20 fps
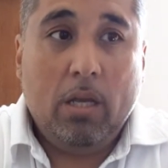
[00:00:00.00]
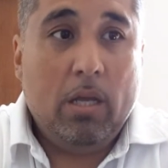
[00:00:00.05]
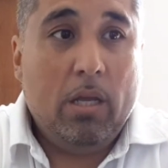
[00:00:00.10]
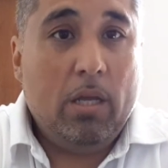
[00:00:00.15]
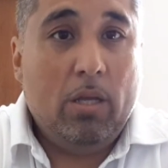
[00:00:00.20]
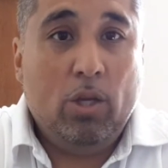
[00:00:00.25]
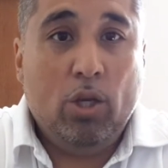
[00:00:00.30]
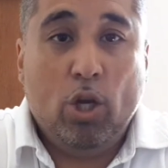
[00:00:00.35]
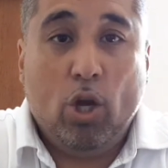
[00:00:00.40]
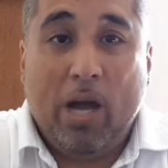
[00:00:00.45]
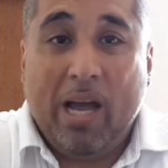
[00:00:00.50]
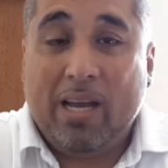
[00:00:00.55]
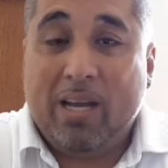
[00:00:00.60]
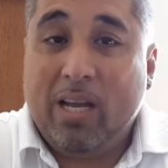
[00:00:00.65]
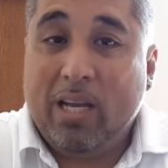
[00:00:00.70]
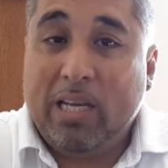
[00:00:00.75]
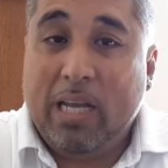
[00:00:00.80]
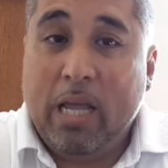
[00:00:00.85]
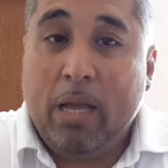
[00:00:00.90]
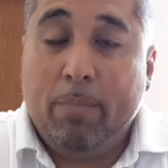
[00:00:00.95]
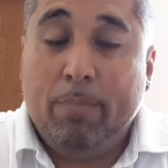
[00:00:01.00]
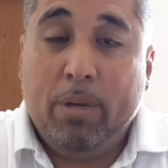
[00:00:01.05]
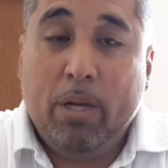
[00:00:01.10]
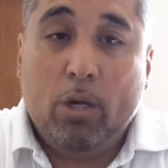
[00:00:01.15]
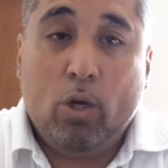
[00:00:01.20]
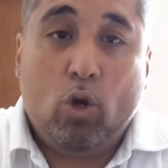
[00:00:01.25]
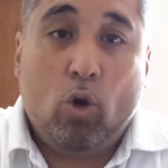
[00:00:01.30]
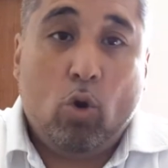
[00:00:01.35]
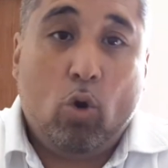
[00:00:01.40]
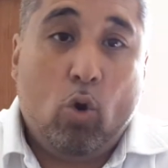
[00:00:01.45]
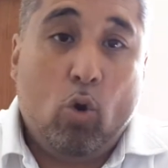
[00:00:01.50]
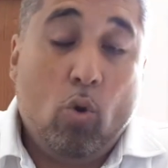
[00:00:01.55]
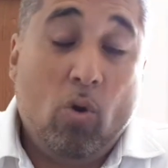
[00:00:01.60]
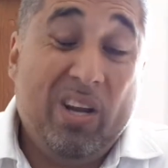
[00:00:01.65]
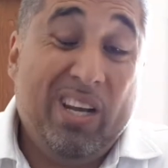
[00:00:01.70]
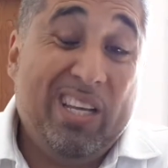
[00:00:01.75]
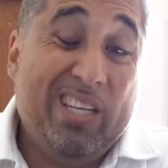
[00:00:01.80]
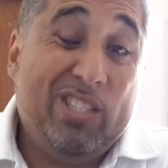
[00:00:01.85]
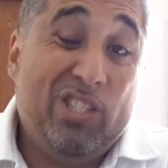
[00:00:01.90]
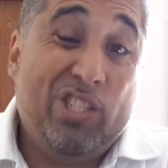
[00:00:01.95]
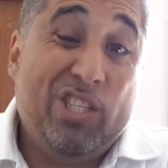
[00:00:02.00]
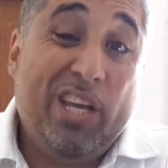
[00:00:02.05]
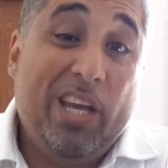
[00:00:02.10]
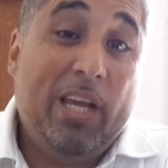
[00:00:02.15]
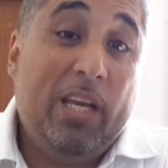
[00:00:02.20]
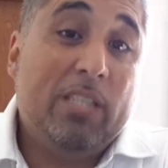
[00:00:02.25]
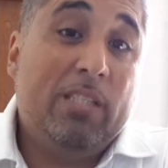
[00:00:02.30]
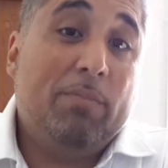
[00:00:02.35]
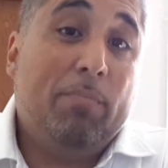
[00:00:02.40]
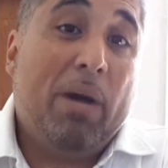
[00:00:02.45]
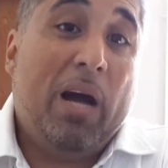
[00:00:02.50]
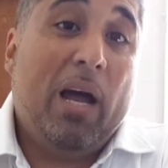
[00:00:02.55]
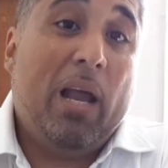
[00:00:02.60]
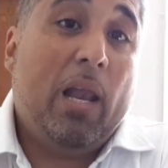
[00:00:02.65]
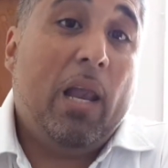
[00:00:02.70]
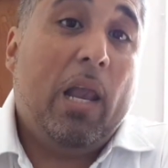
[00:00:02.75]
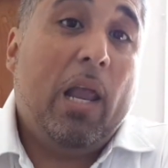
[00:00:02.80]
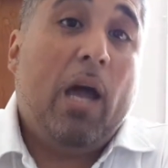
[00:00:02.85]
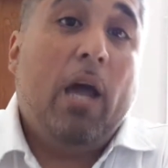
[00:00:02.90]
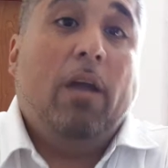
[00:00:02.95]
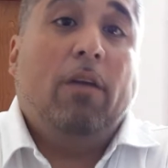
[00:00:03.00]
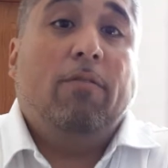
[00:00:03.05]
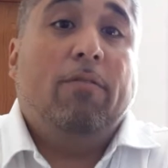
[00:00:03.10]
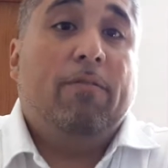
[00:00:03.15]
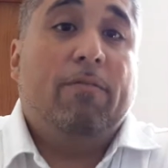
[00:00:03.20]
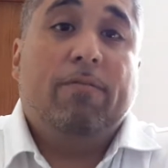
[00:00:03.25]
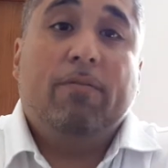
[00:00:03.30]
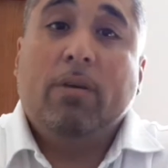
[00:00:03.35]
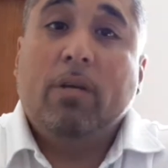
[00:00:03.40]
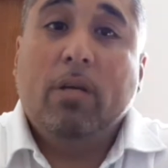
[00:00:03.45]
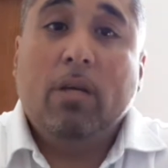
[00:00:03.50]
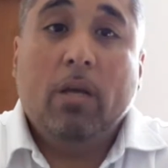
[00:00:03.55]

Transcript: I cut the umbilical cord, it changed my life.